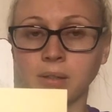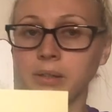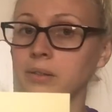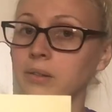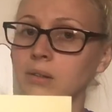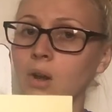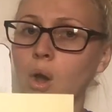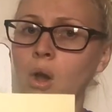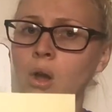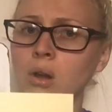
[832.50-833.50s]
Is it an
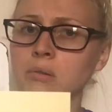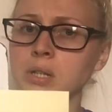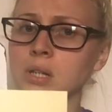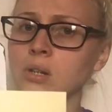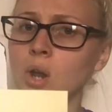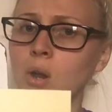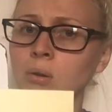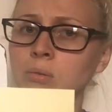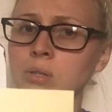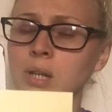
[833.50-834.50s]
O or is it an O
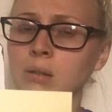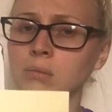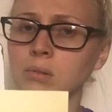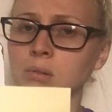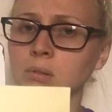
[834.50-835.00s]
sound?